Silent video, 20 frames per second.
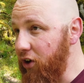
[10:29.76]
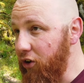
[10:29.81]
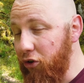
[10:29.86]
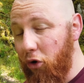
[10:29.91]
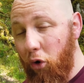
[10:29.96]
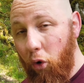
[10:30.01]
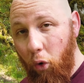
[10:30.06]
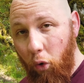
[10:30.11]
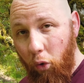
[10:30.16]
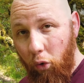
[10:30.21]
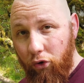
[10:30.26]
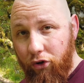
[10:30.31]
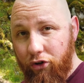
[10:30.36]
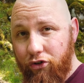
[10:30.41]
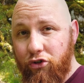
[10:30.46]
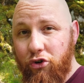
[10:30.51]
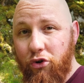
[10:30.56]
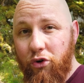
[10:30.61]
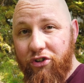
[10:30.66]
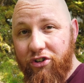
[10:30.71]
got all the
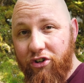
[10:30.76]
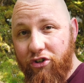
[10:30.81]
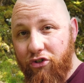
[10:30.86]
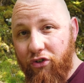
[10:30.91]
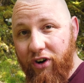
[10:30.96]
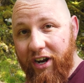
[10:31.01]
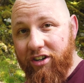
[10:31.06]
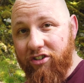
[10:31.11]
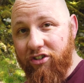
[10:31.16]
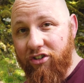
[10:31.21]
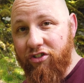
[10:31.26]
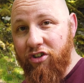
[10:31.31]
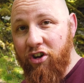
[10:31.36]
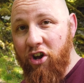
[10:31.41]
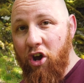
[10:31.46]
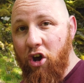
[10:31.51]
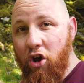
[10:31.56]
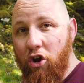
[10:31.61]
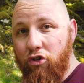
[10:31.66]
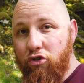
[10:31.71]
tourist attractions
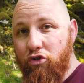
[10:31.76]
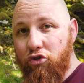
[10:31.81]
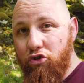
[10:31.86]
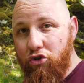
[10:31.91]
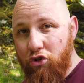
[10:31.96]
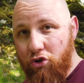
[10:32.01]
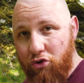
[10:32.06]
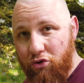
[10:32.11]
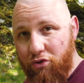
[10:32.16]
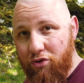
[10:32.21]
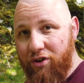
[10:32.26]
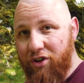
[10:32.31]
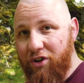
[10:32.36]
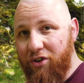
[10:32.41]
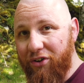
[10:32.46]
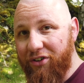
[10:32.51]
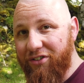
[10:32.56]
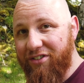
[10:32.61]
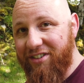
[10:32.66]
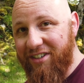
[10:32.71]
to
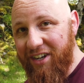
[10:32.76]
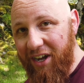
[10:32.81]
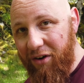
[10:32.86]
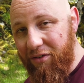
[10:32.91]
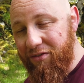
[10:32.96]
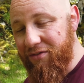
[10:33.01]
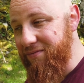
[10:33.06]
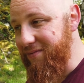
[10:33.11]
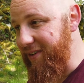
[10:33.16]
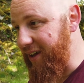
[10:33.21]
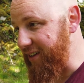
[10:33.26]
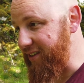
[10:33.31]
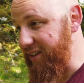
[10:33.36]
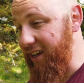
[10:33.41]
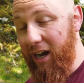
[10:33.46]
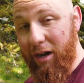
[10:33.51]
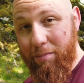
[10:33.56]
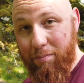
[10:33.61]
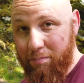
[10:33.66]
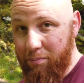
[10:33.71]
yourself.
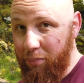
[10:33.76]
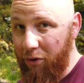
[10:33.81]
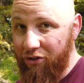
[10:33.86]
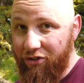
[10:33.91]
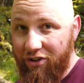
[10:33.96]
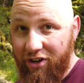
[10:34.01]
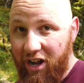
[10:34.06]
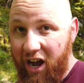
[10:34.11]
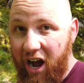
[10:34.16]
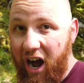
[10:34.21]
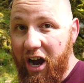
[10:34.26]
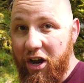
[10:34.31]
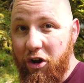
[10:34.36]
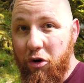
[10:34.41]
I